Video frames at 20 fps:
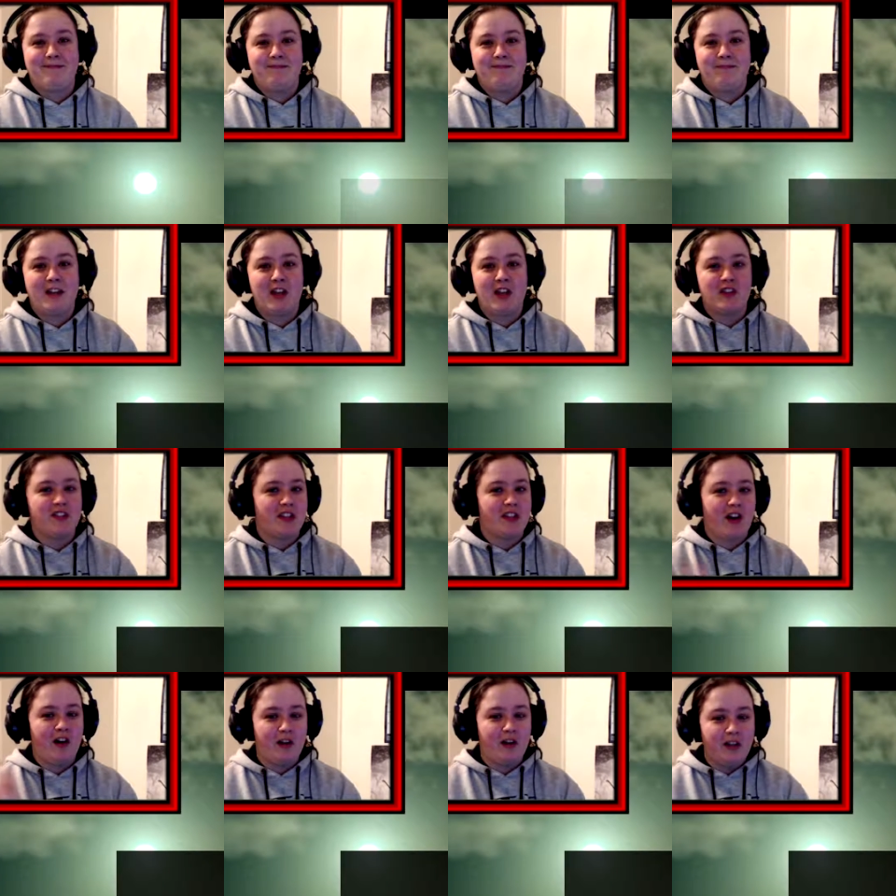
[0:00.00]
Because
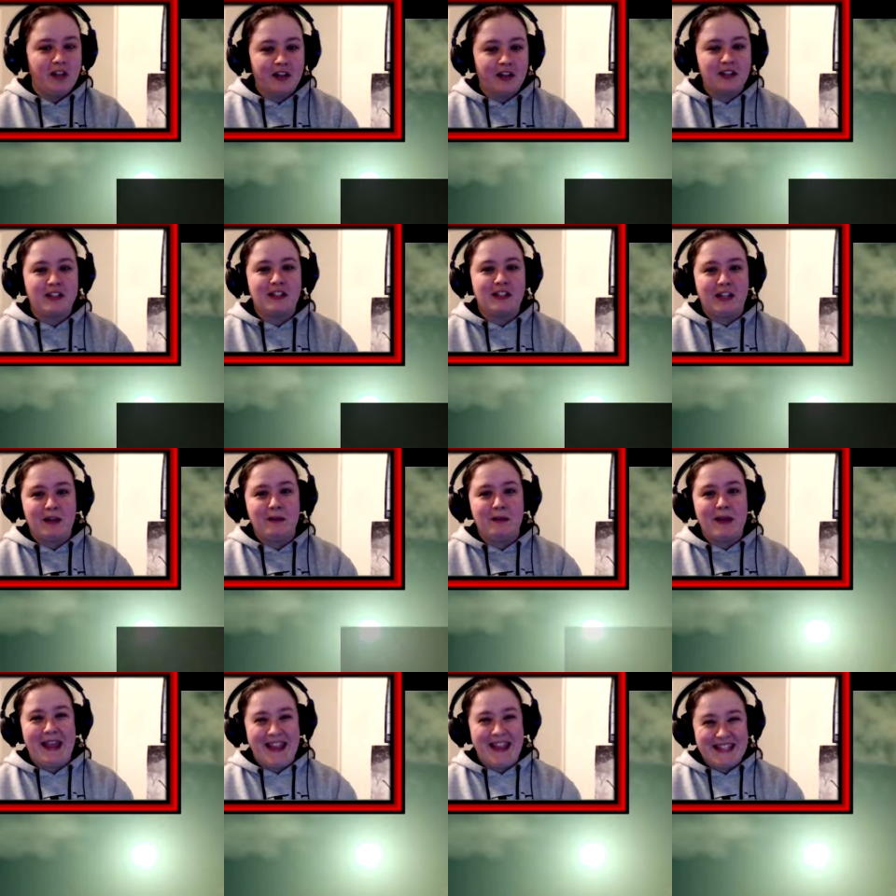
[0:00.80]
all you're going to
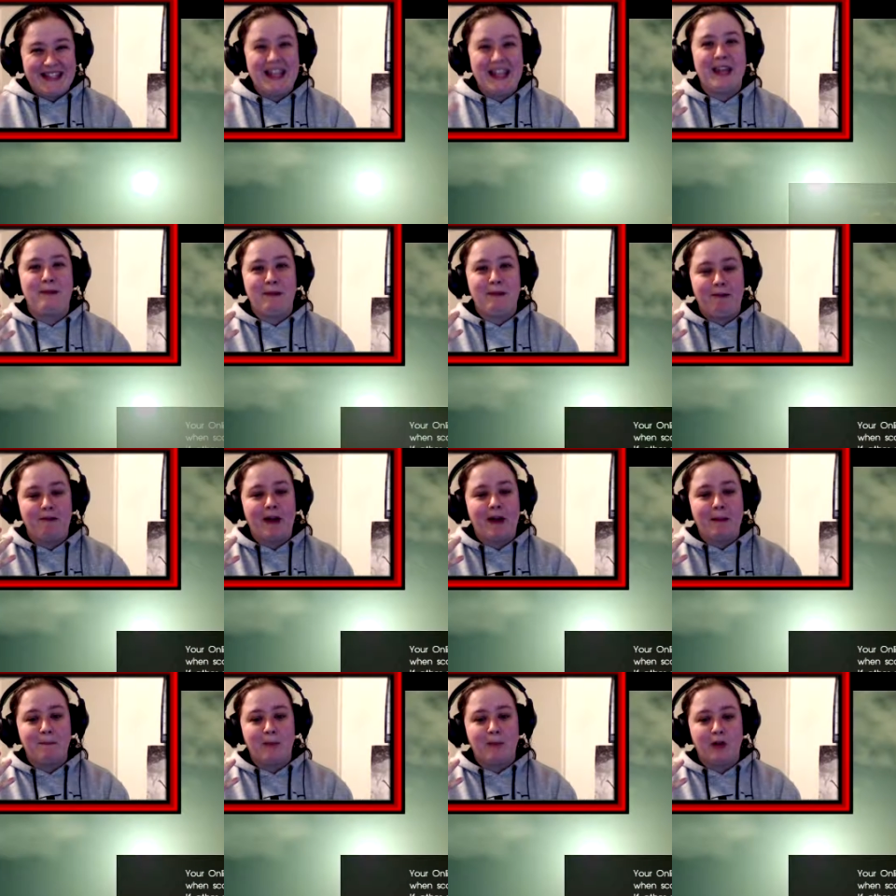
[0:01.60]
do is hear me
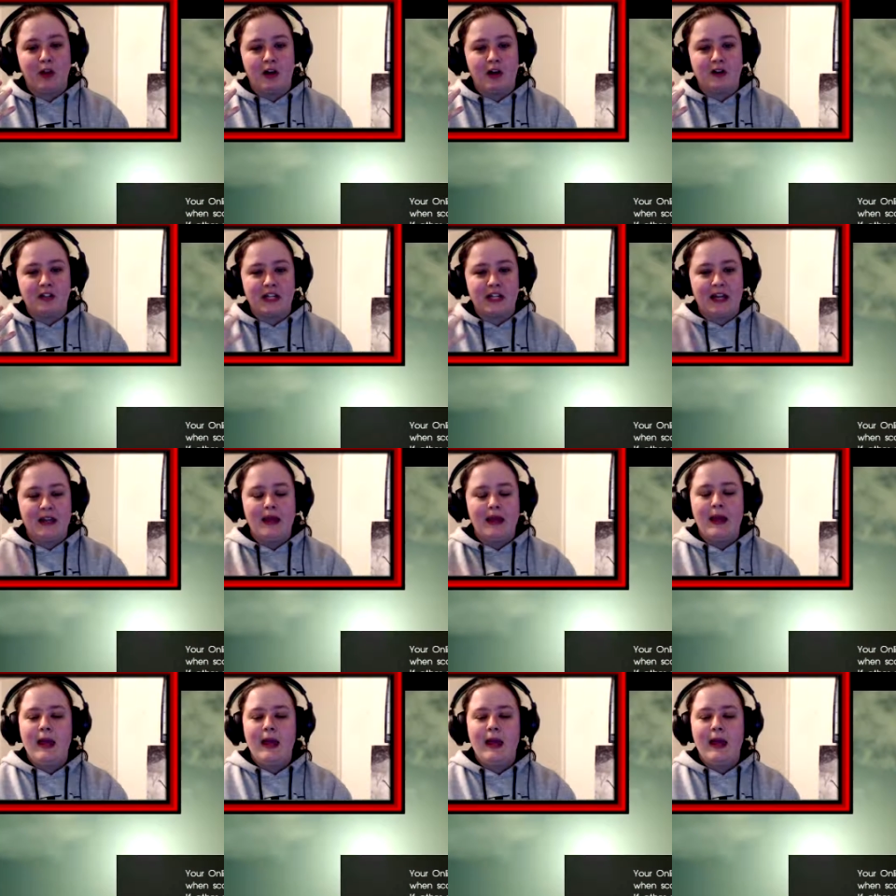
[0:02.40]
ramble all day.